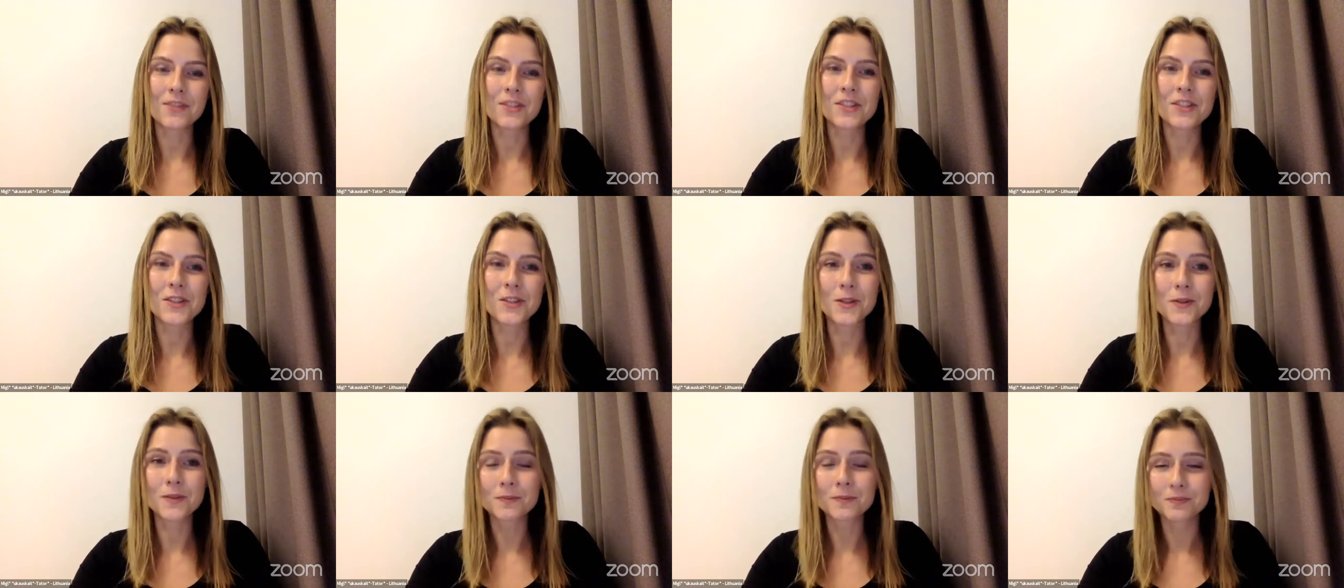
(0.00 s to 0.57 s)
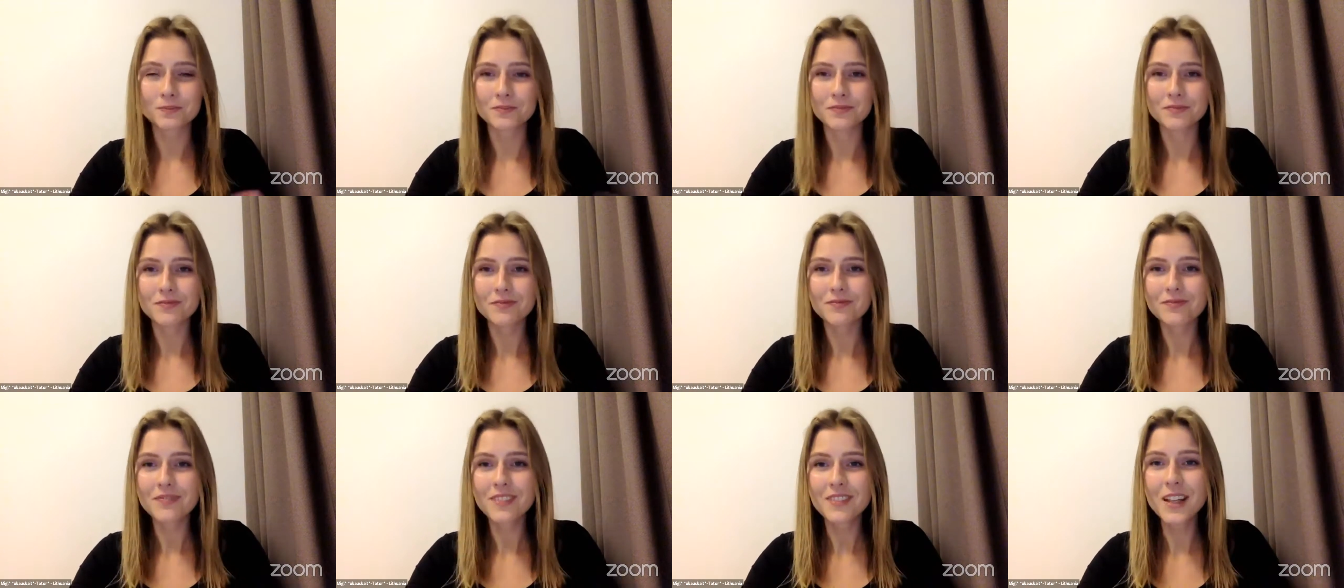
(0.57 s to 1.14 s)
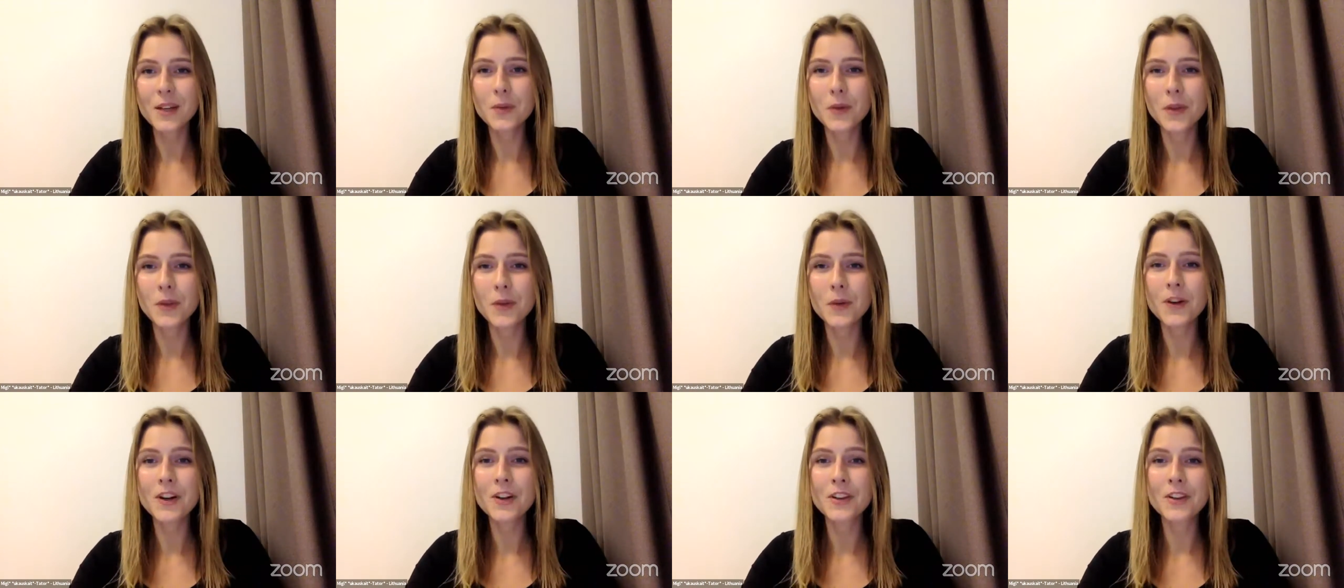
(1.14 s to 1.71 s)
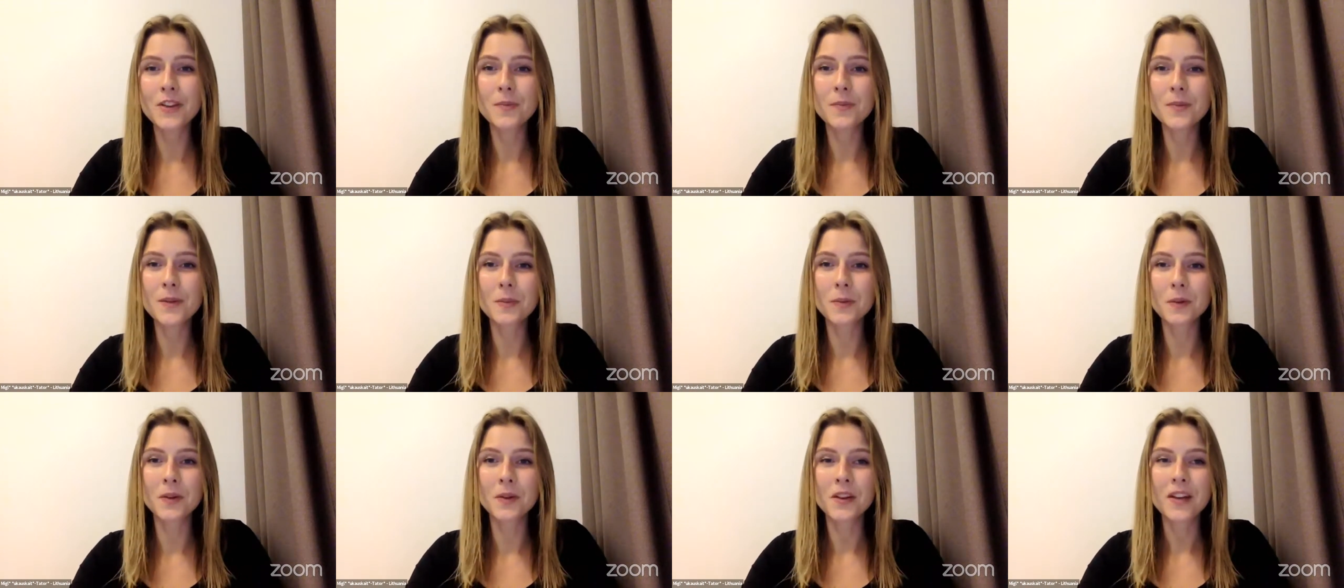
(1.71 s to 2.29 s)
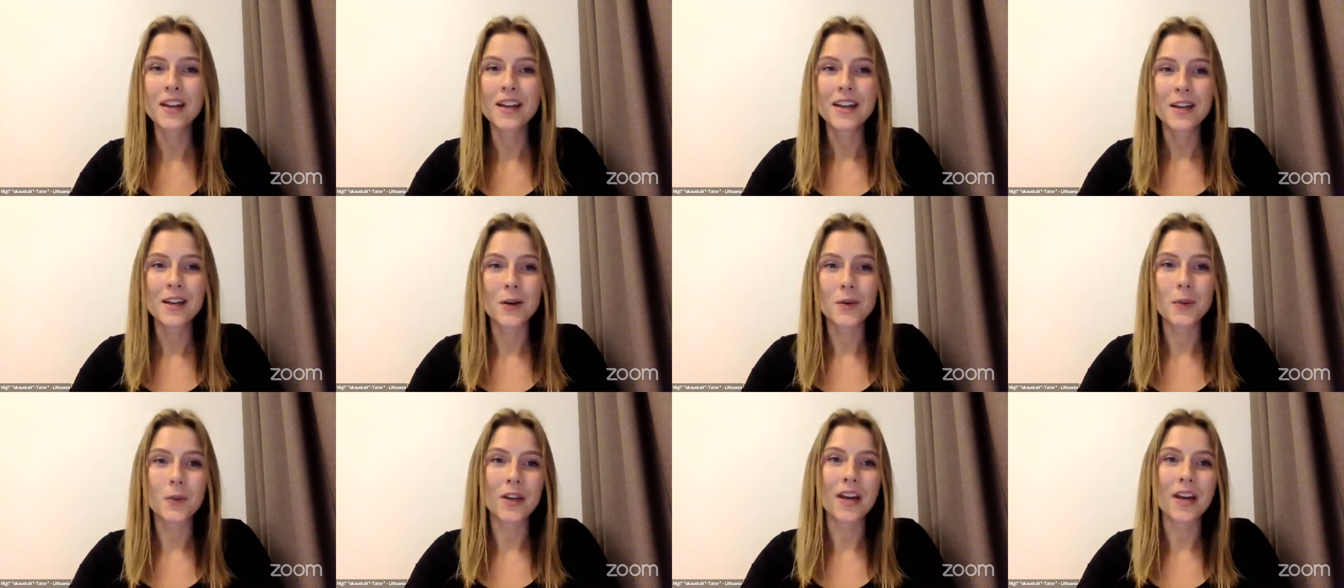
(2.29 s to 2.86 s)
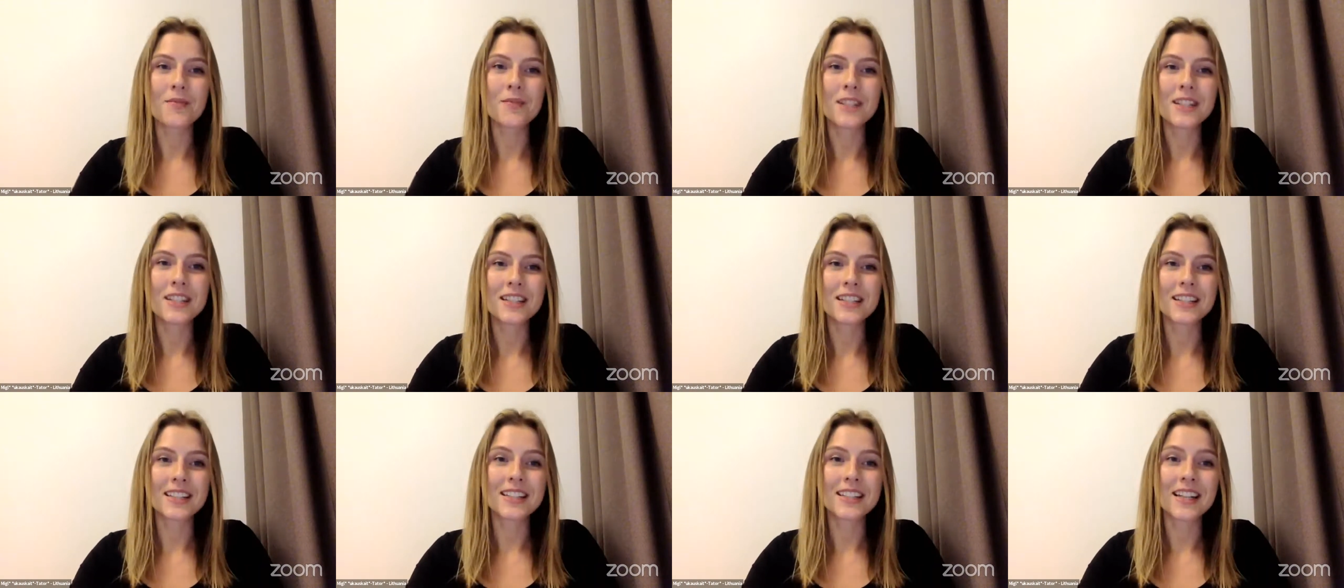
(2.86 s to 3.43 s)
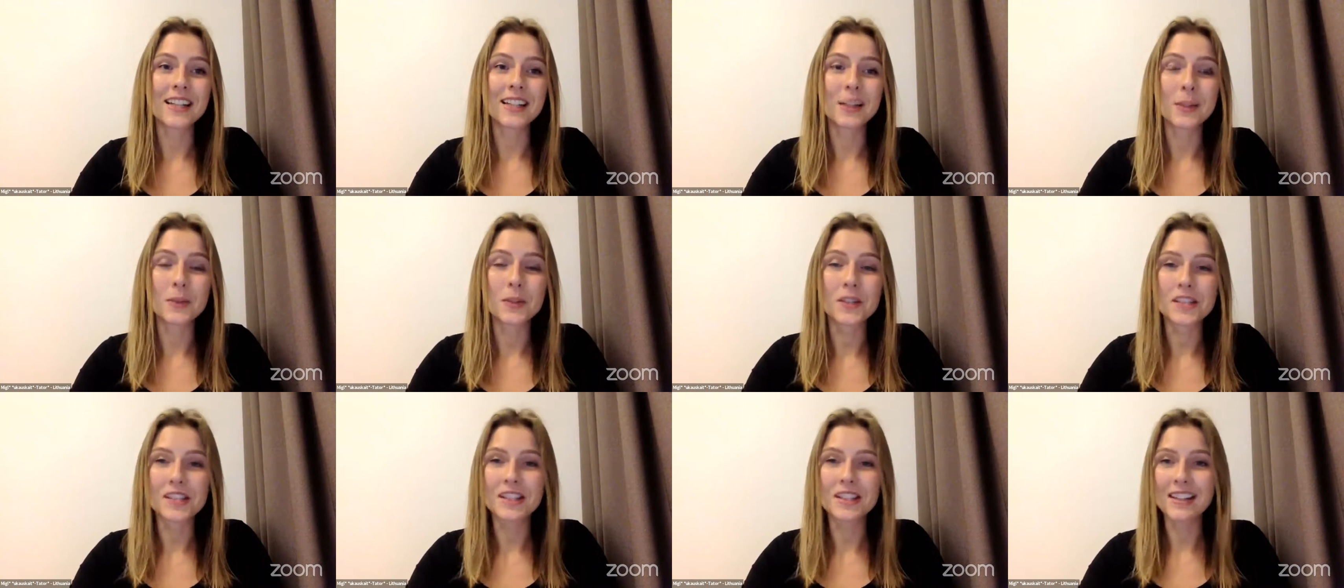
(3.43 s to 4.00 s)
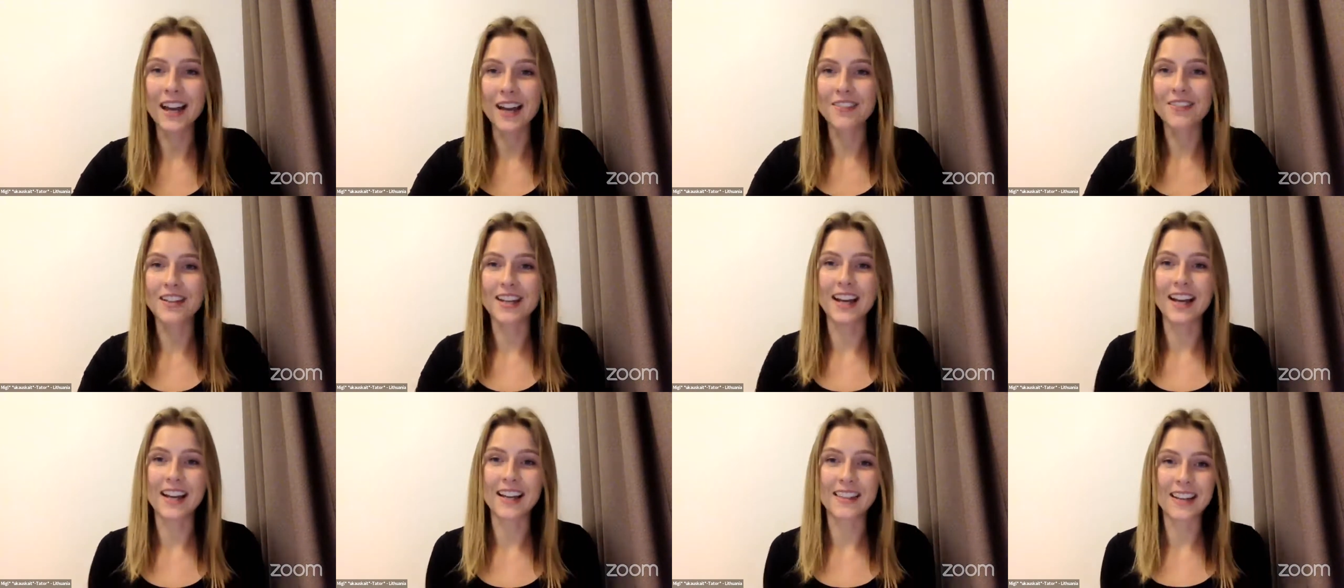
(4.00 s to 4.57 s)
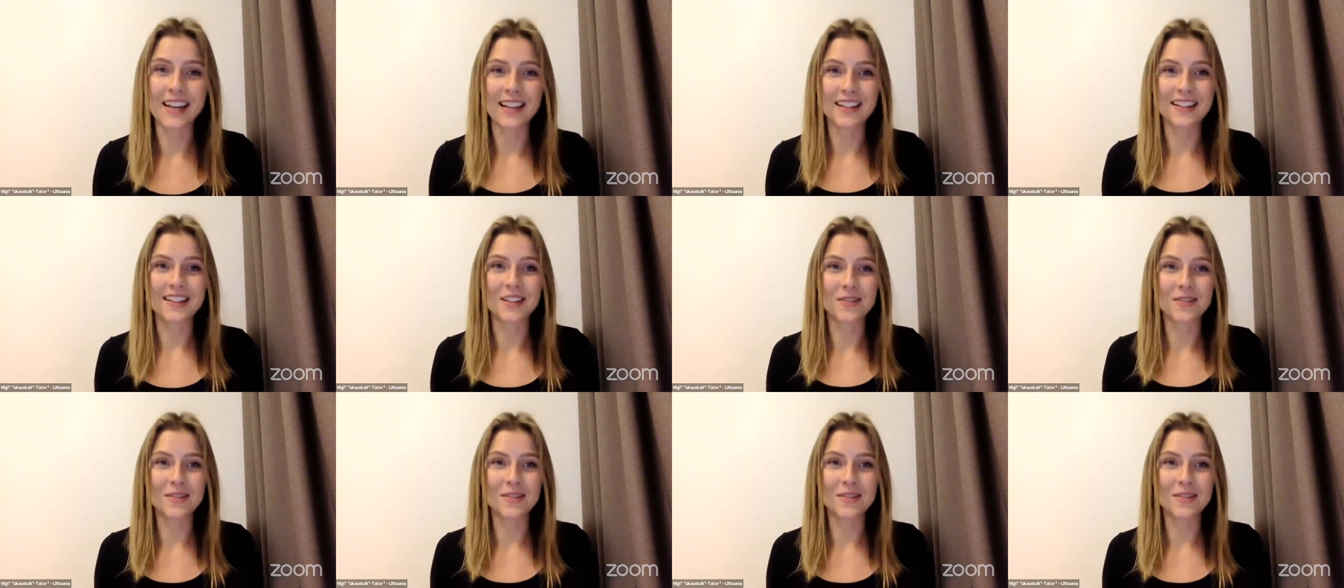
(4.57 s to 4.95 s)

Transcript: So with regard to the people we are meeting daily, we still haven't had that